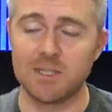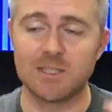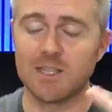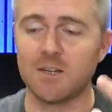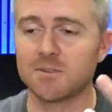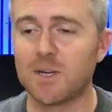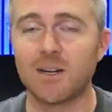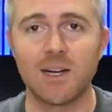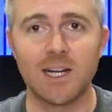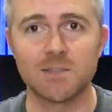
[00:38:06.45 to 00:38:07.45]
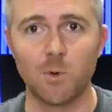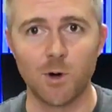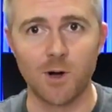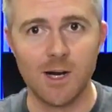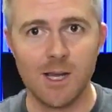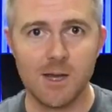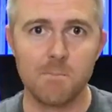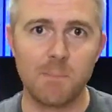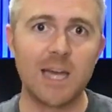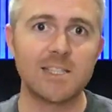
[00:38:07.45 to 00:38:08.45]
It sounds better. It has more
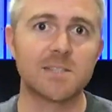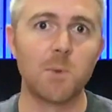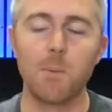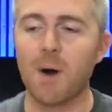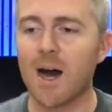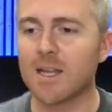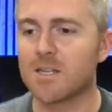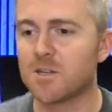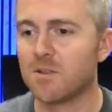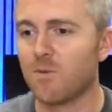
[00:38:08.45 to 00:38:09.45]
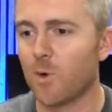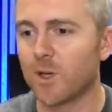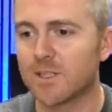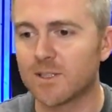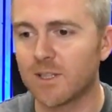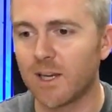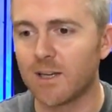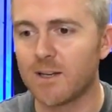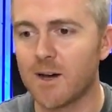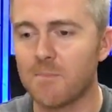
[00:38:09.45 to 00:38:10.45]
bass, more body to the voice,
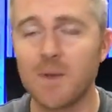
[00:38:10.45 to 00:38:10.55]
and um,